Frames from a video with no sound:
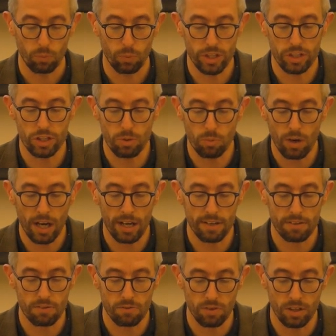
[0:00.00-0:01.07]
which
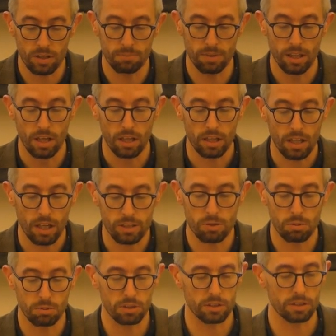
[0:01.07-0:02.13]
derives from
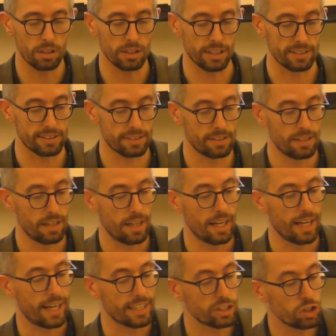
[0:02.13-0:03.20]
contra rotulus,
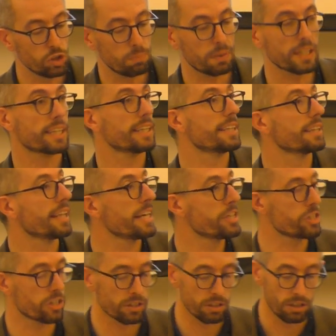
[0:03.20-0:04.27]
a duplicate
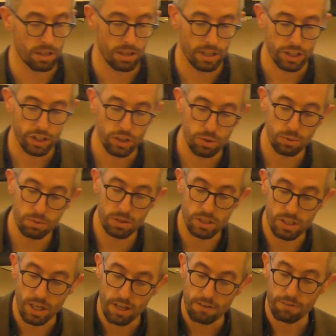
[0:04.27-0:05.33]
ledger
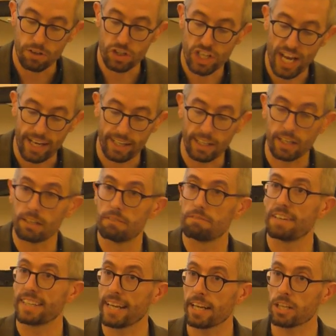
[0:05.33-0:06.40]
used for checking
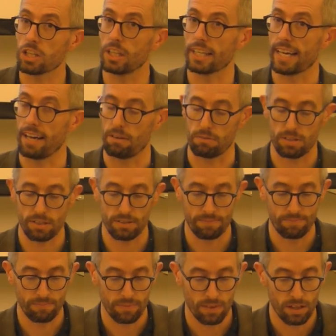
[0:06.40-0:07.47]
financial accounts.
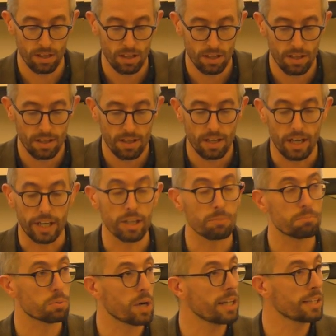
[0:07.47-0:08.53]
An
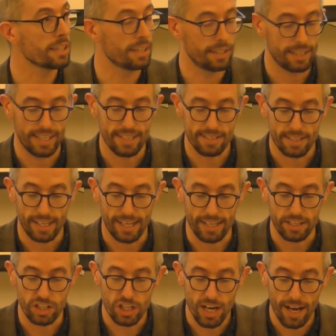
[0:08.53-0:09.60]
umbrella is
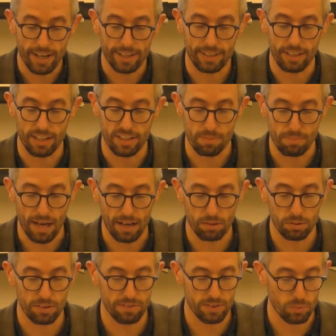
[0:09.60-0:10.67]
a check on the
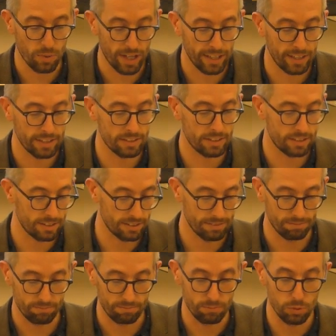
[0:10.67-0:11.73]
power of the rain
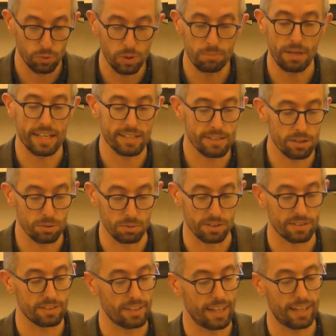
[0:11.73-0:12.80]
to ruin my
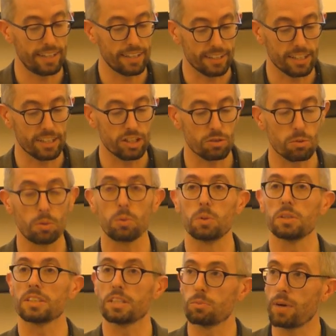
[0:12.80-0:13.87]
suit, and it
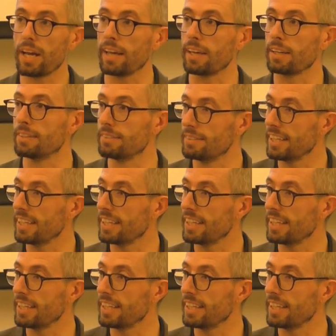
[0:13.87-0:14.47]
controls the rain